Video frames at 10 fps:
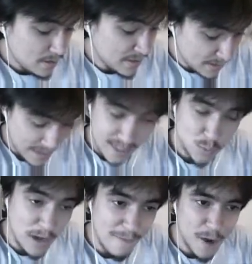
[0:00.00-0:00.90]
that's
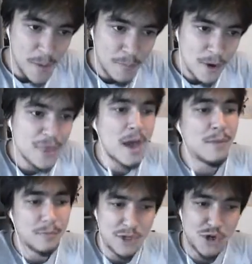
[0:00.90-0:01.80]
what I've come up with. I'm
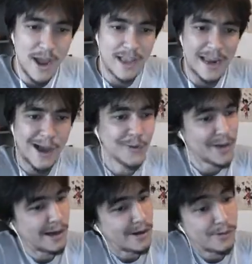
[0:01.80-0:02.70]
going to be trying it out.
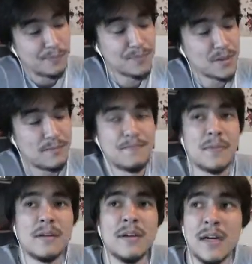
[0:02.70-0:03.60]
I'll
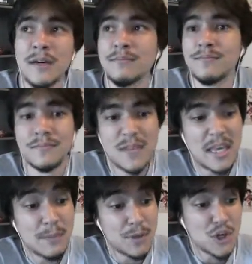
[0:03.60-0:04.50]

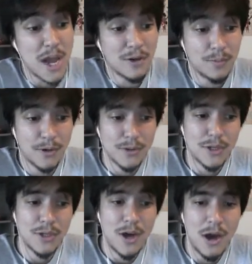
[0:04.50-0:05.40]
keep the channel
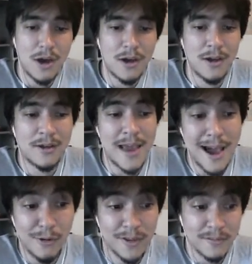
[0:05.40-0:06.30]
posted on
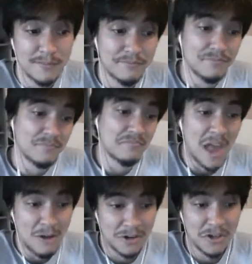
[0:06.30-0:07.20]
how it
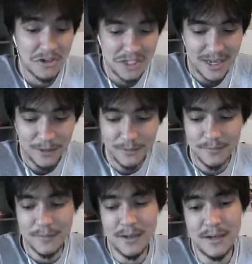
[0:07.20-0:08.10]
turns out.
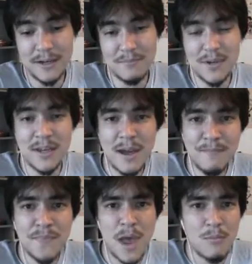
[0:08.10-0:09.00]
But
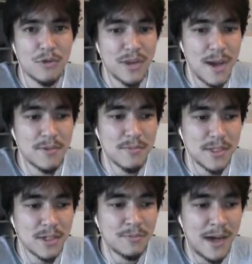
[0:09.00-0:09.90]
I'm really
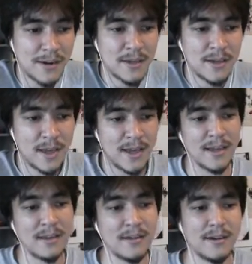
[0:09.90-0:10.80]
optimistic about it, and